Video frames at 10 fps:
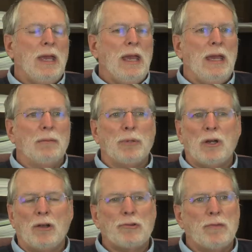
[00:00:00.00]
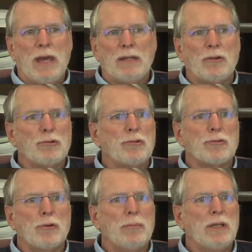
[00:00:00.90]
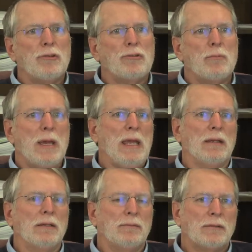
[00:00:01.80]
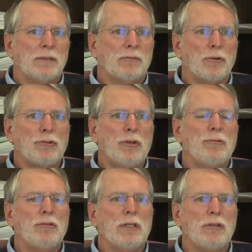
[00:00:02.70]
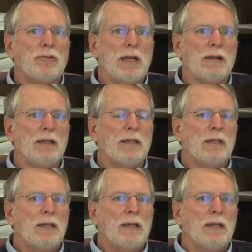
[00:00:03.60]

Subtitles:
And because of that, there's a tremendous demand for students in this area.